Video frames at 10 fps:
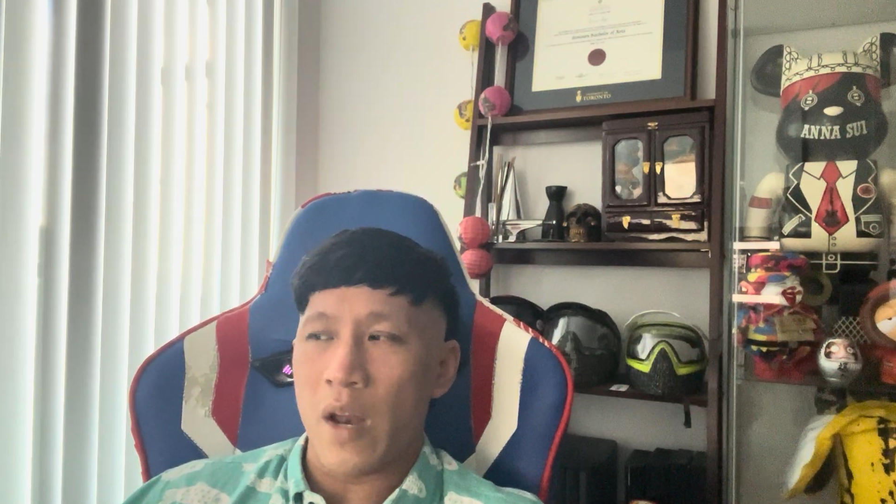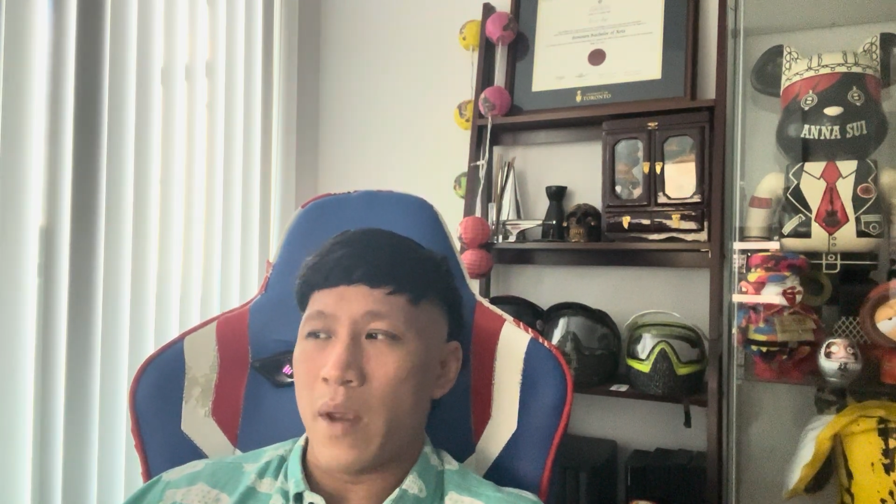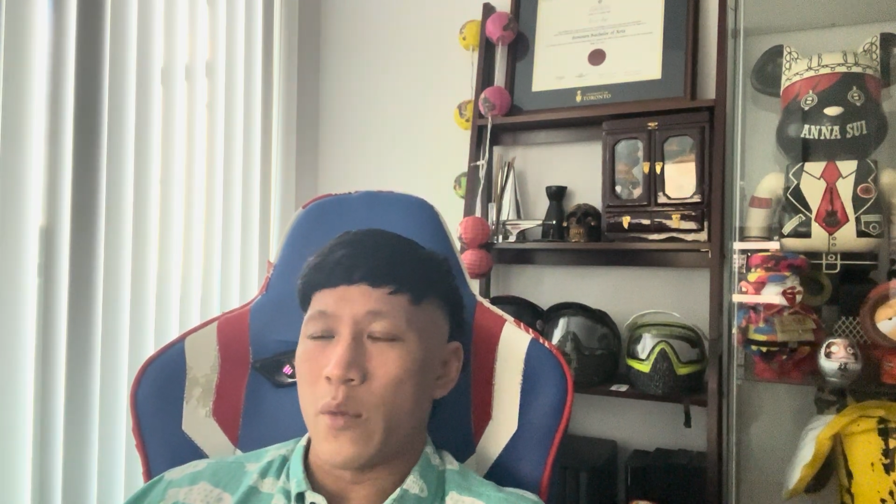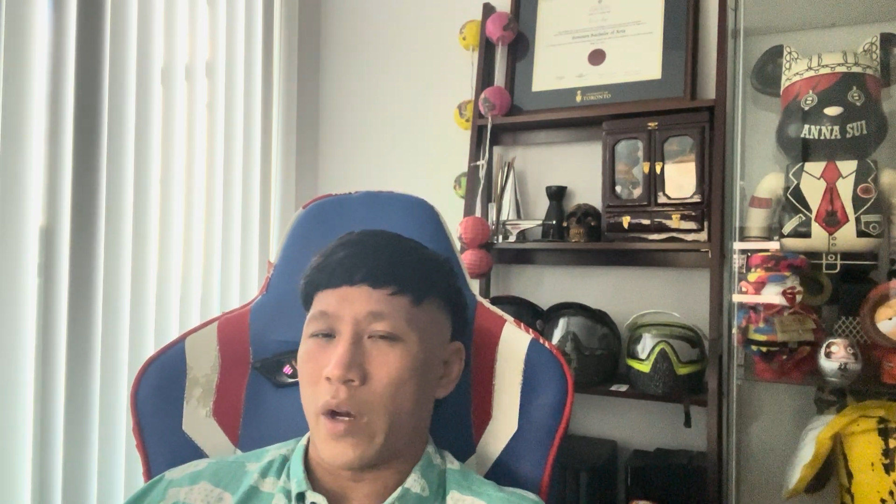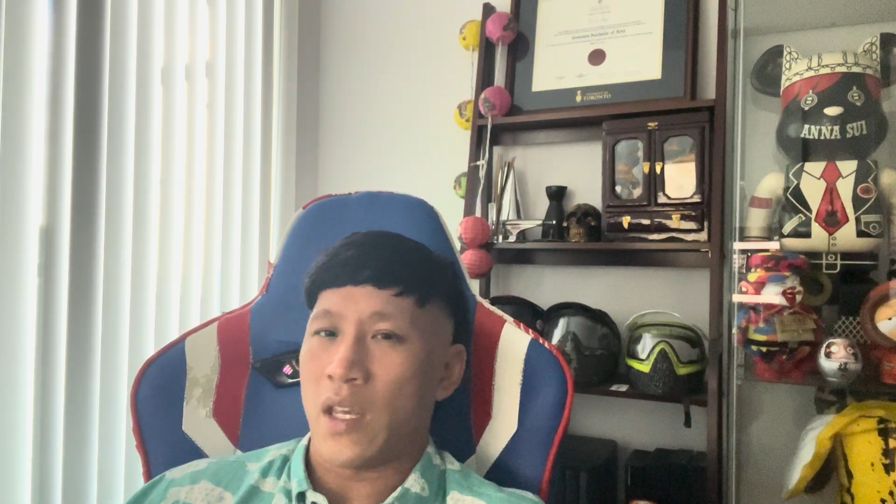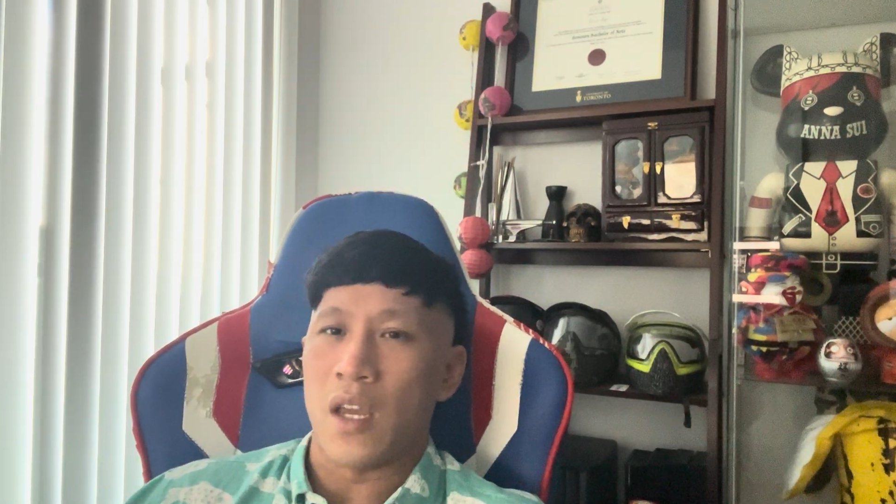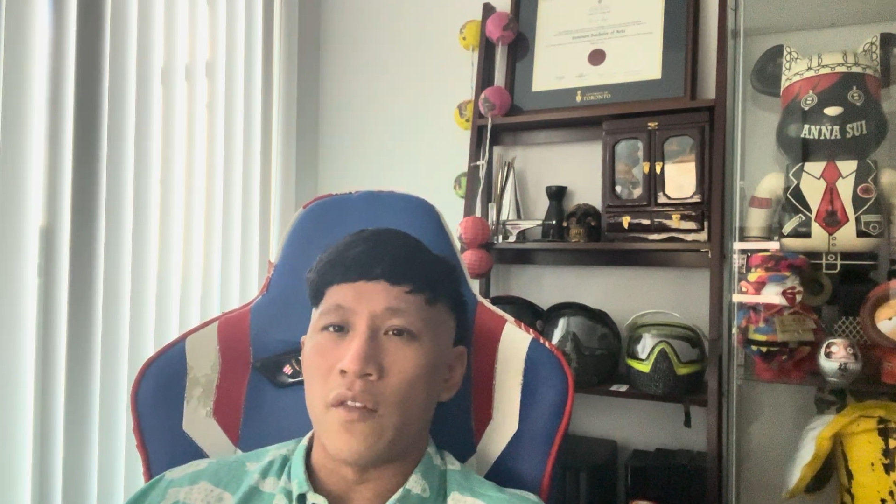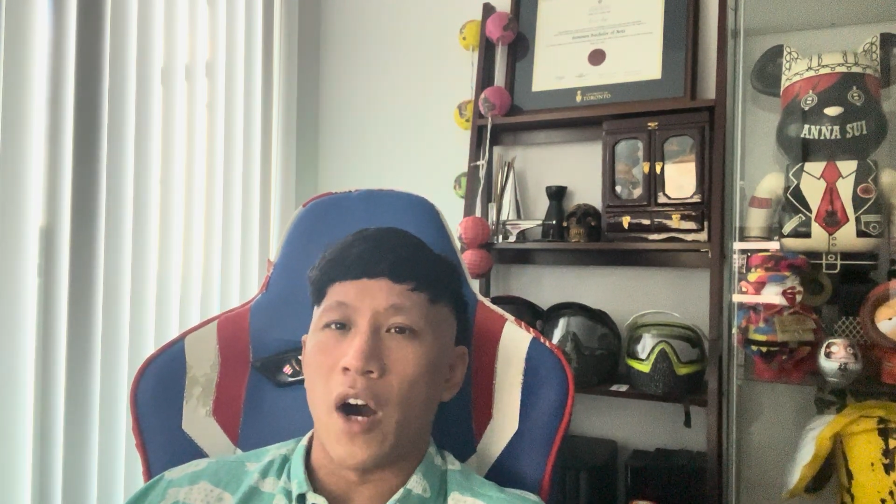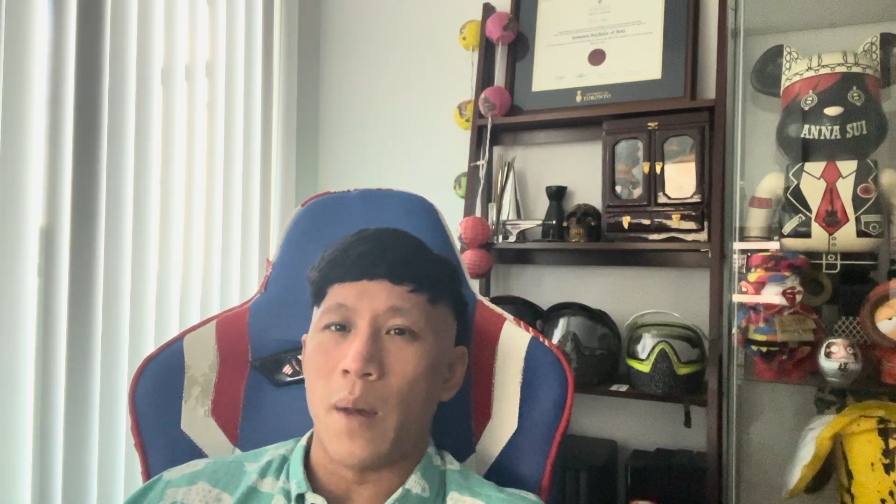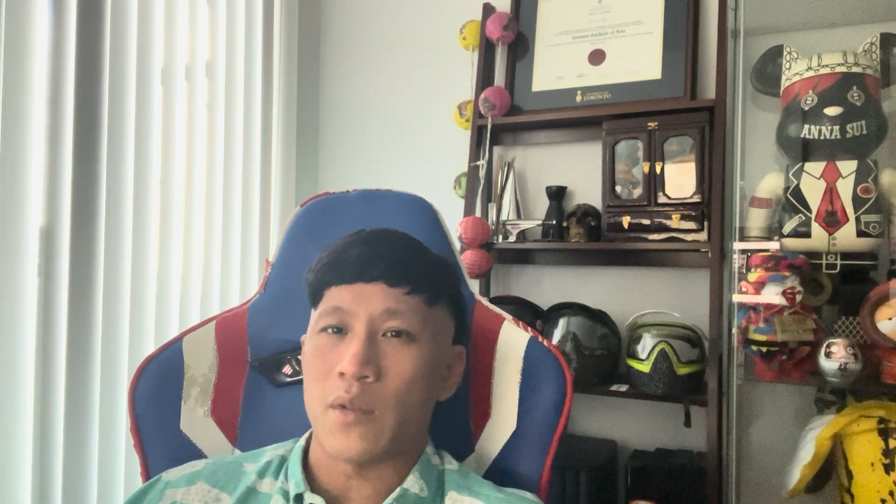It made me want to
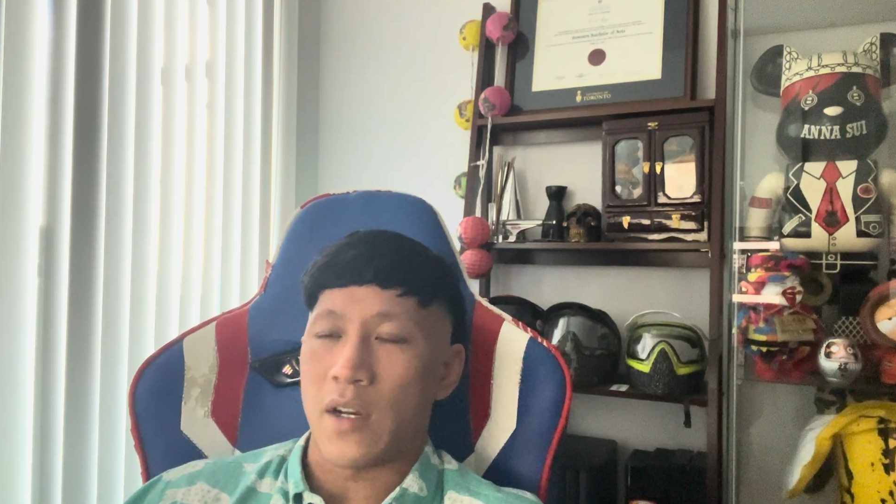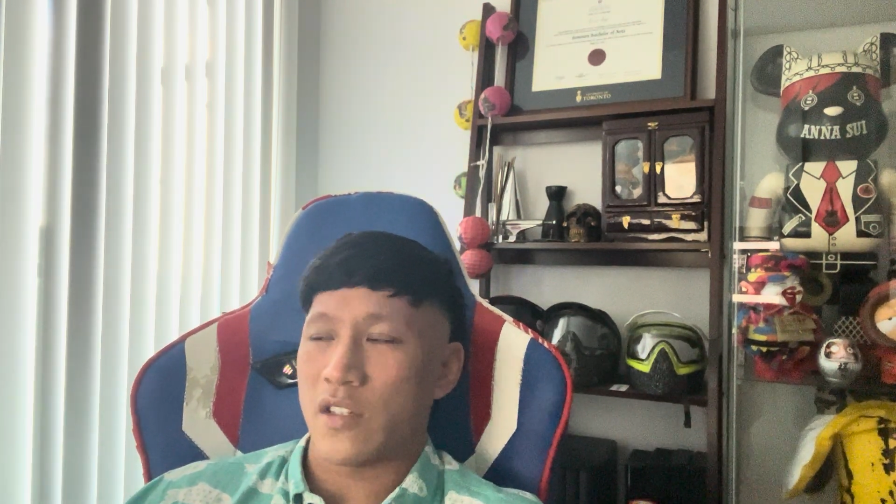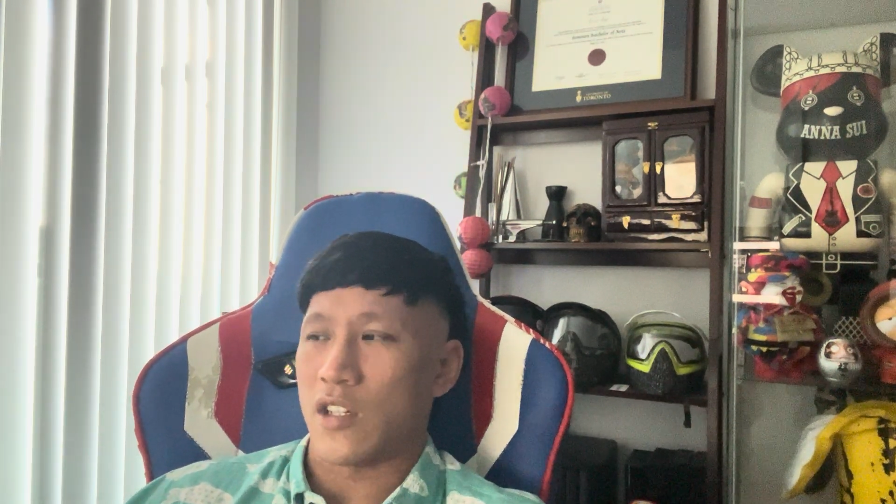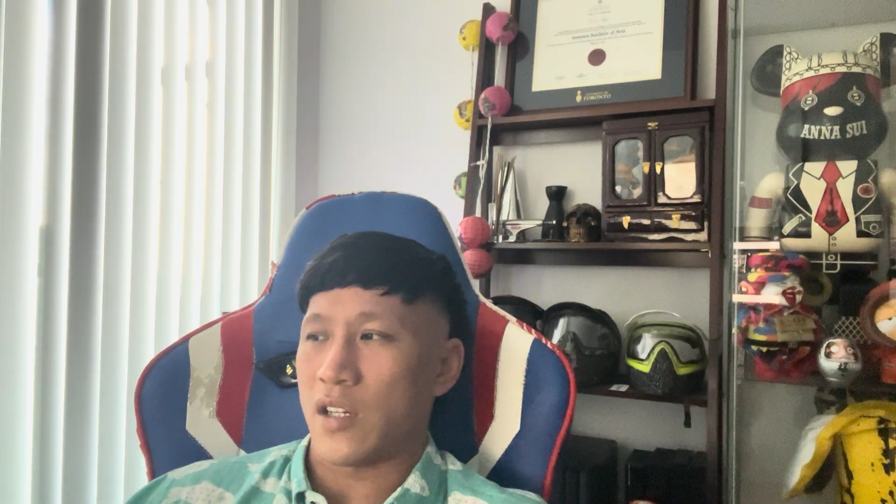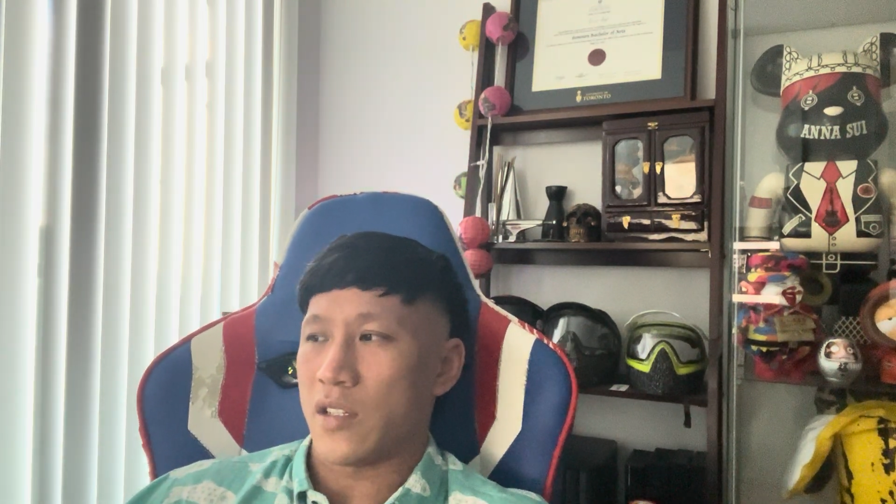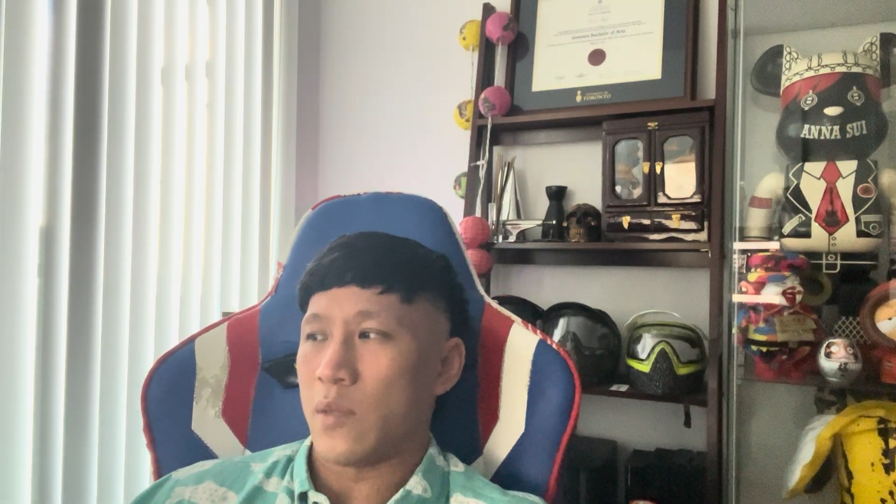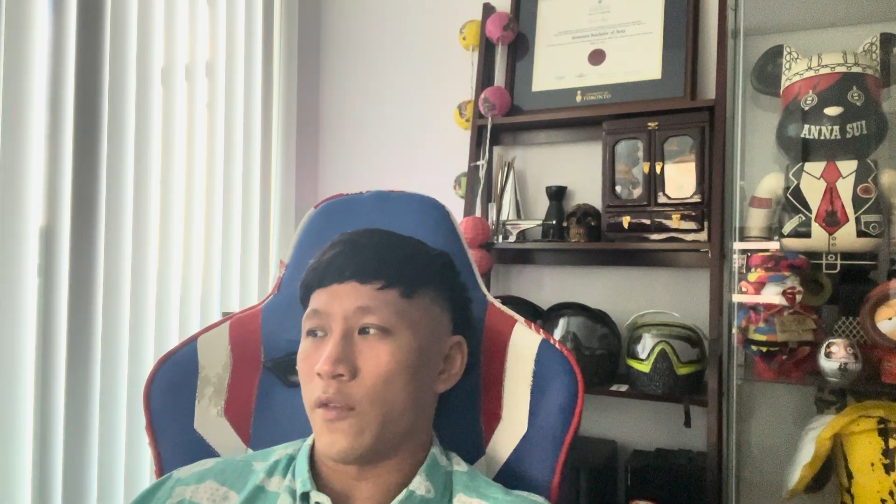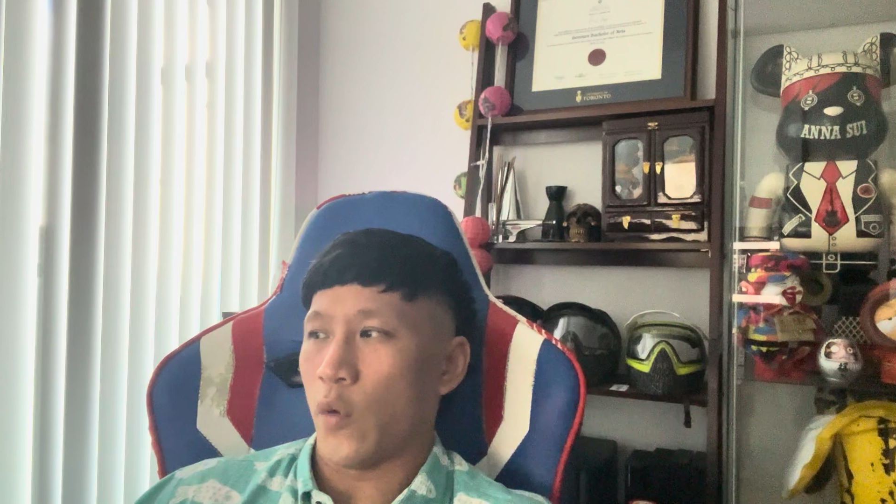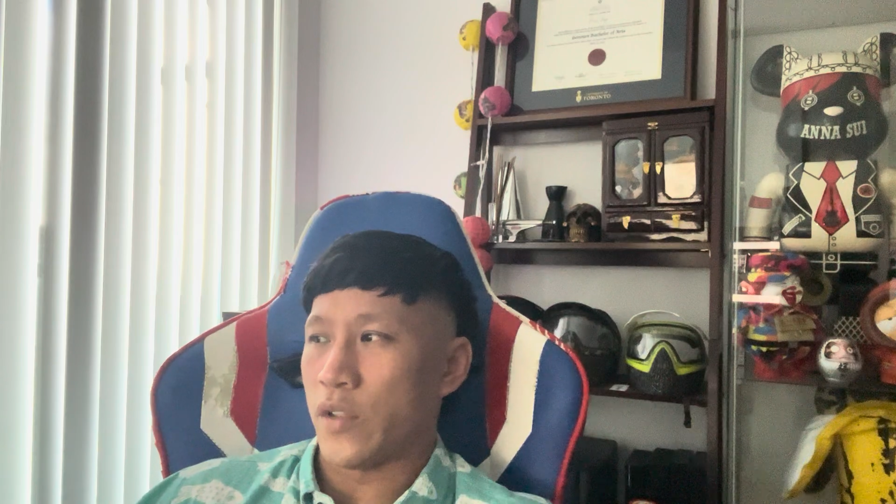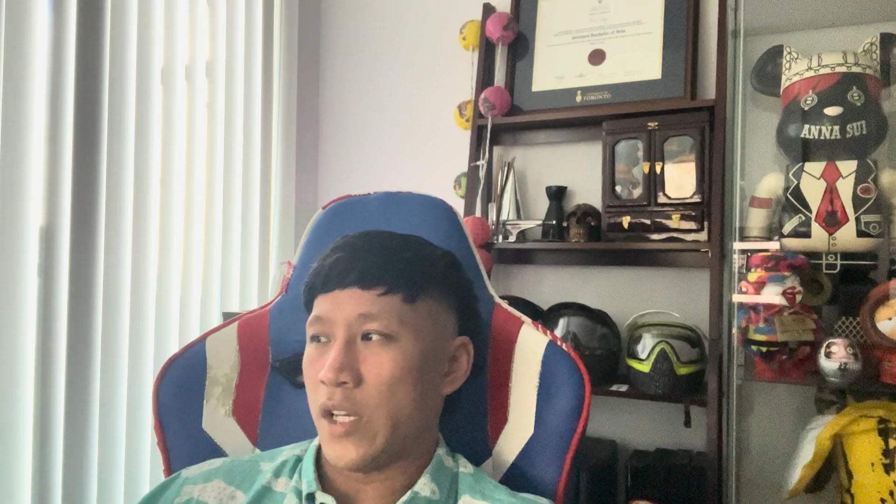give up. So I just stuck in Cinema
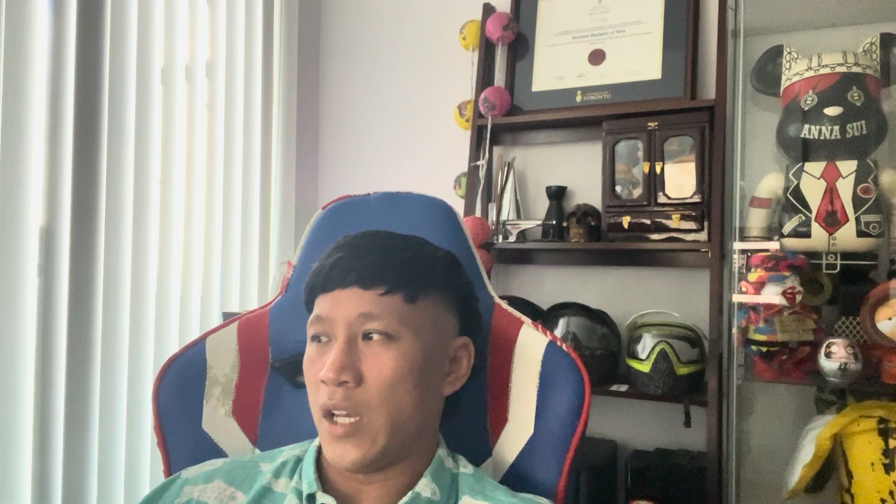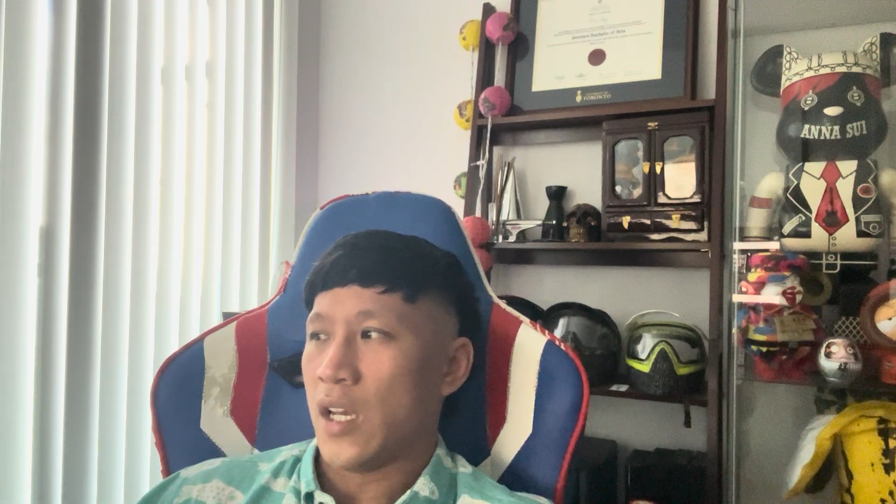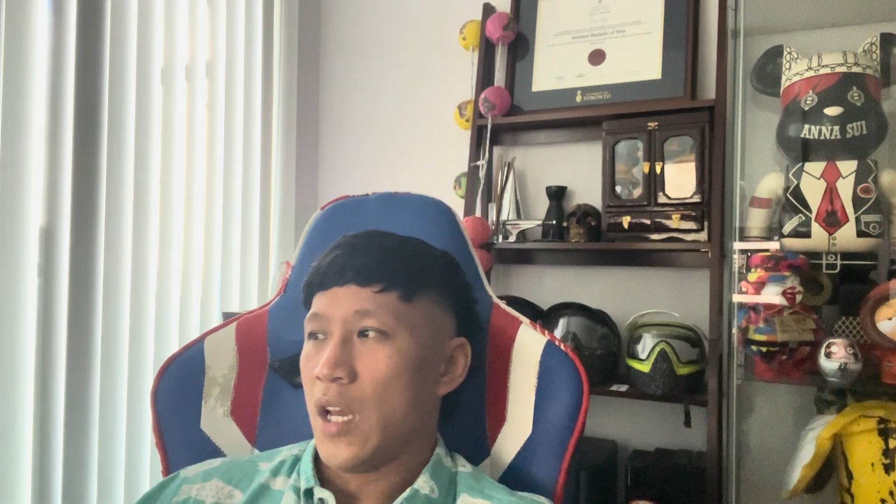4D.